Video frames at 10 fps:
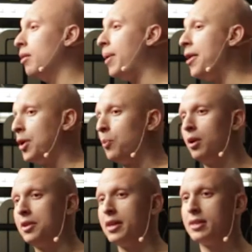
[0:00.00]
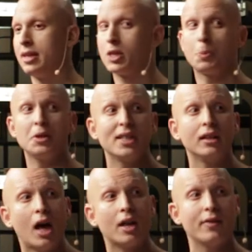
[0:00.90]
the Python world is
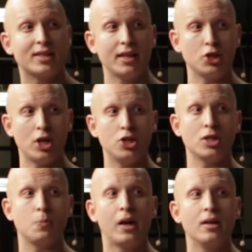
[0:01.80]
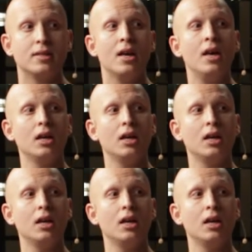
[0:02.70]
experiencing a lot of exciting changes because